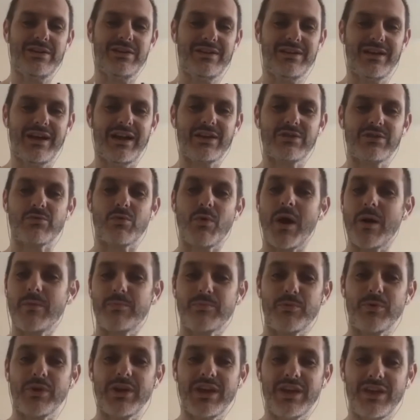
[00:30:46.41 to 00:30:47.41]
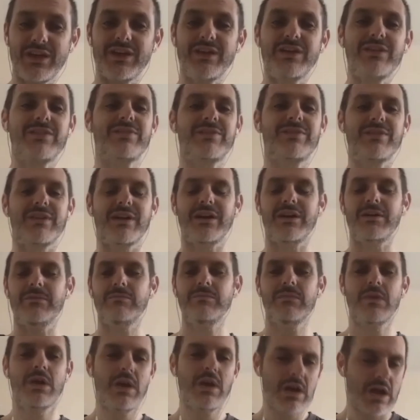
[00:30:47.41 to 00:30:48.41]
I grew up with,
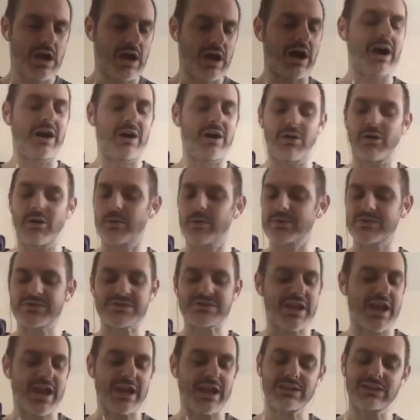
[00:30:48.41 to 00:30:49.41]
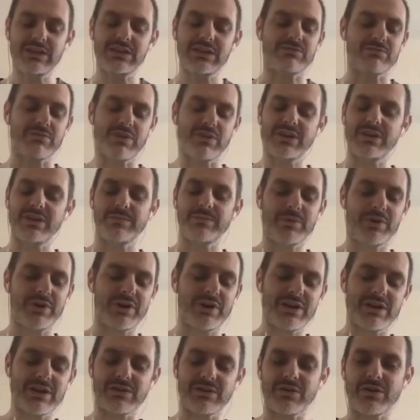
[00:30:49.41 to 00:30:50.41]
um, uh, obviously I did read
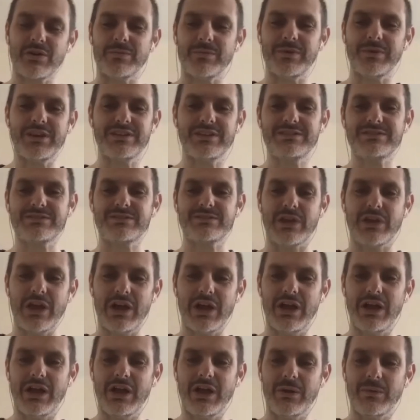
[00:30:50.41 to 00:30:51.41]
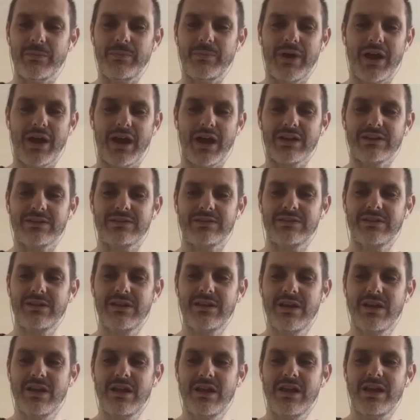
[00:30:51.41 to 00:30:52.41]
American comics, uh, but
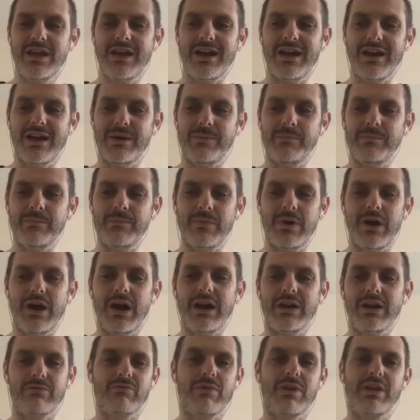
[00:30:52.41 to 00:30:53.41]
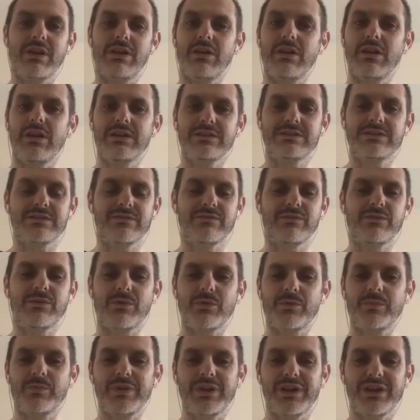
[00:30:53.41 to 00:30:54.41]
um, I read lots of
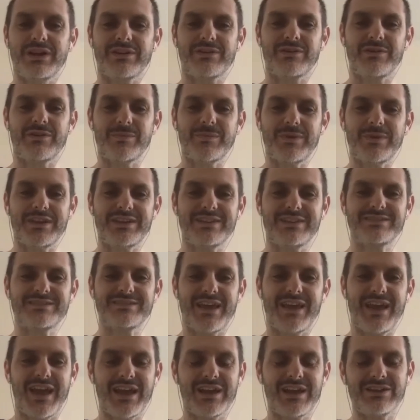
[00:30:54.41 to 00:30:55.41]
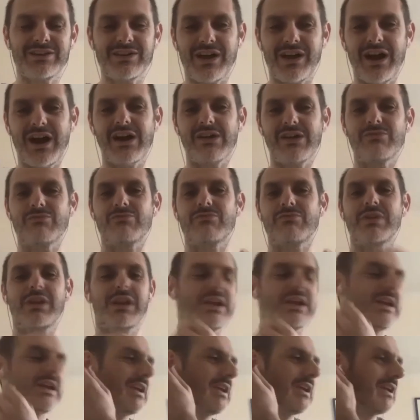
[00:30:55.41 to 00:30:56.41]
European comics, and I
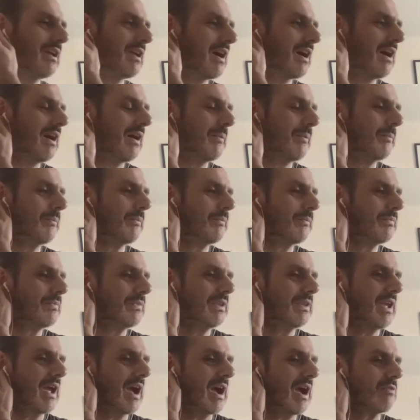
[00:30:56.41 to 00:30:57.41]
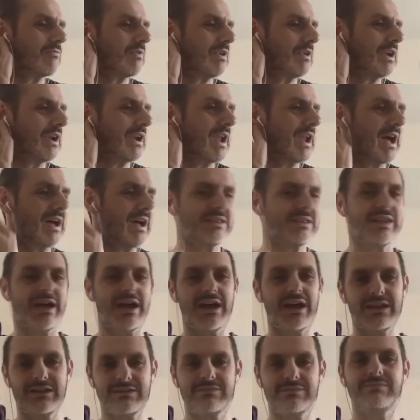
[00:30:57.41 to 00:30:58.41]
really, um, yeah, I really like
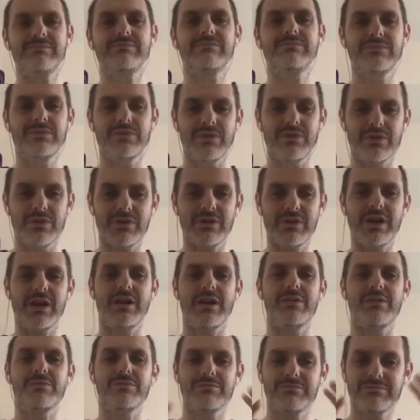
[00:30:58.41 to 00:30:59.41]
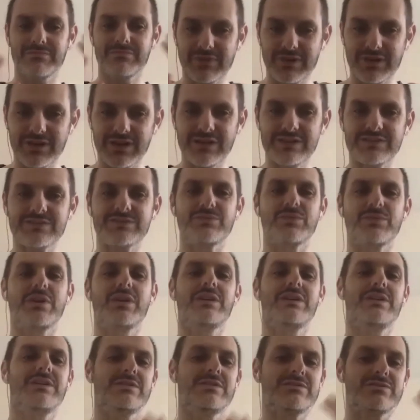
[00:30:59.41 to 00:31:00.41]
that, you know, how it's,
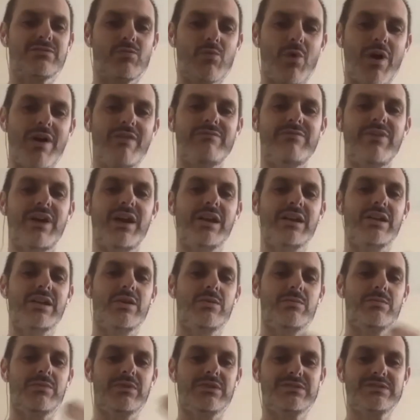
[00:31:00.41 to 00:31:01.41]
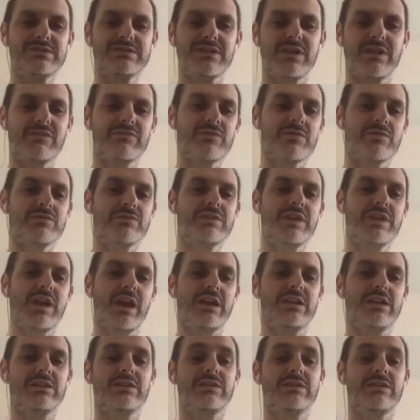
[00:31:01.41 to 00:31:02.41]
it's one volume, it's
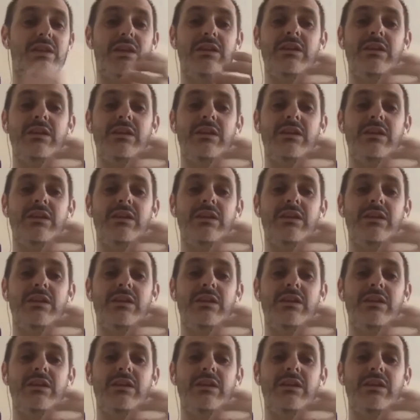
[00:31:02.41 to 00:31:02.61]
self-contained. And then,